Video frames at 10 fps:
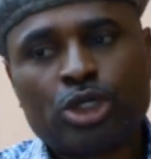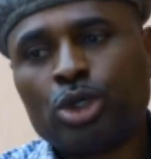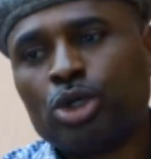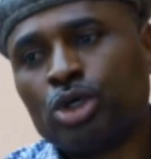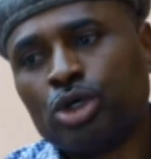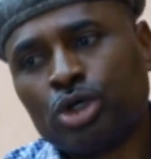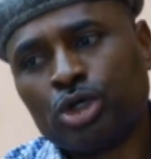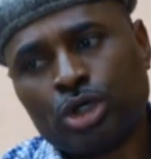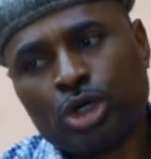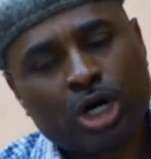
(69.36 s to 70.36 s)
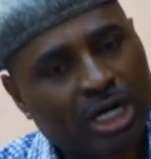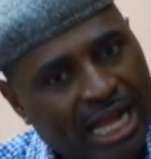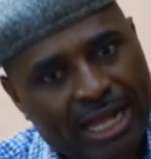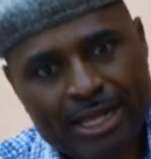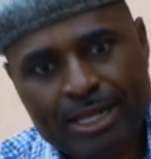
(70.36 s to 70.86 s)
Oh,
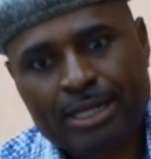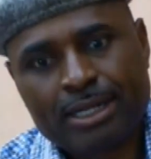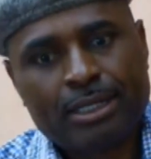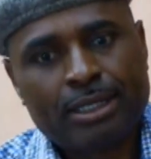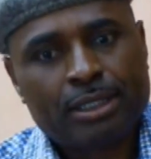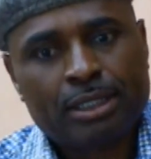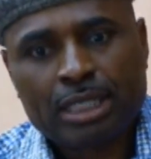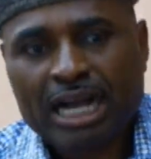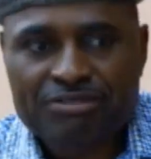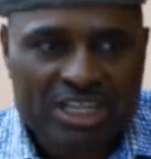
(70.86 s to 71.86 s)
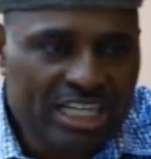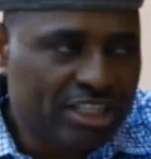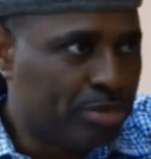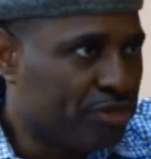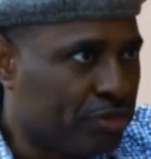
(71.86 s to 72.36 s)
Oga. I've said it
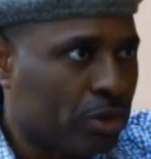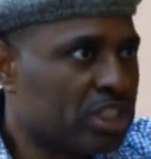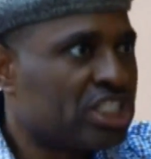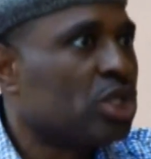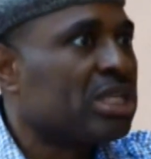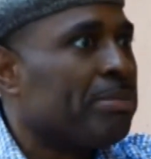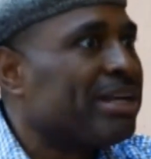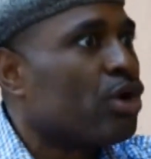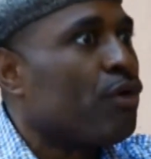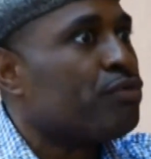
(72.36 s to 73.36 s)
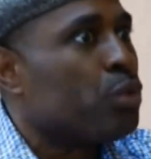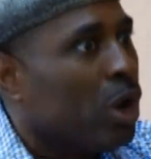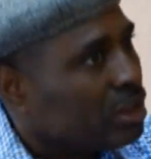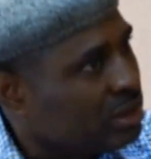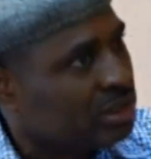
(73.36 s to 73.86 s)
before. It's not a matter of
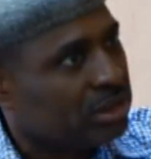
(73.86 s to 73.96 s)
what.